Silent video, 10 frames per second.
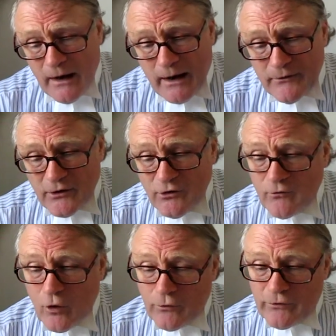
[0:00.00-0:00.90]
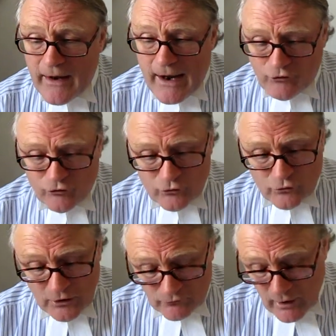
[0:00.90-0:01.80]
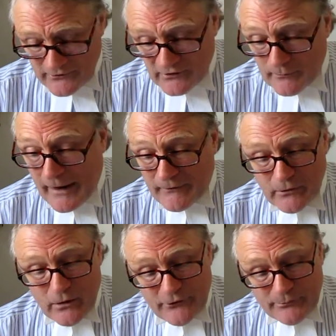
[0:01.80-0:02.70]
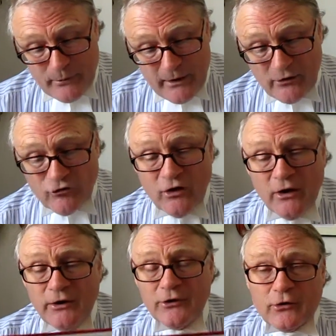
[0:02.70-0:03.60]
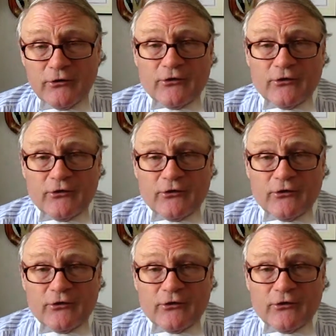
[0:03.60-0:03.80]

And then you've got the actual, right at the back, the last page, you can